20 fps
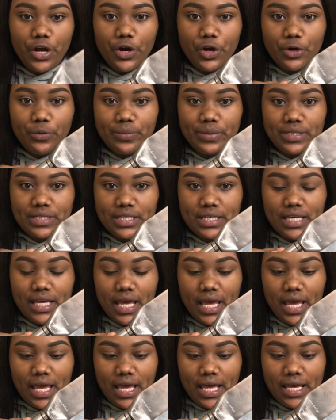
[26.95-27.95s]
Urban
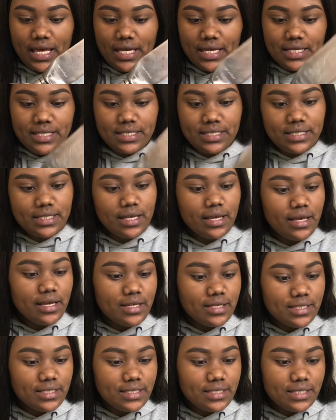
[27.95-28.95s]
Decay's
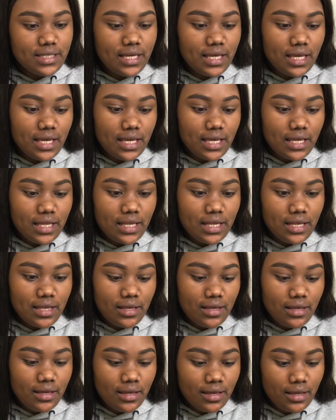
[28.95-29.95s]
Skin